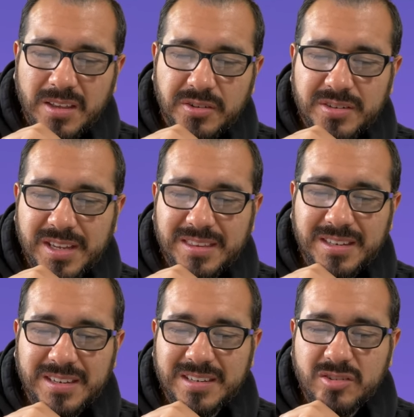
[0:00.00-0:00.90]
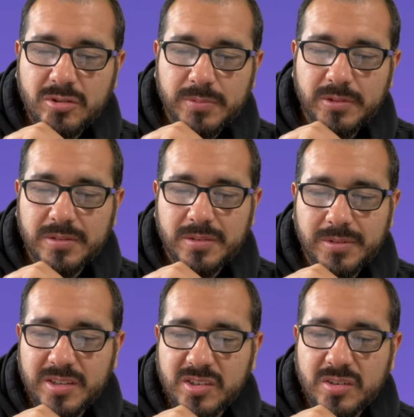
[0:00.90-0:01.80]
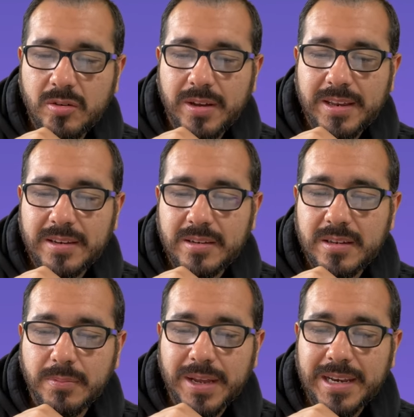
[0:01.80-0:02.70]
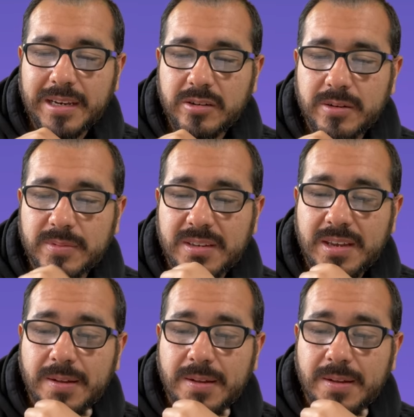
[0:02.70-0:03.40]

There's nothing to distribute, so we can just go ahead and combine like terms.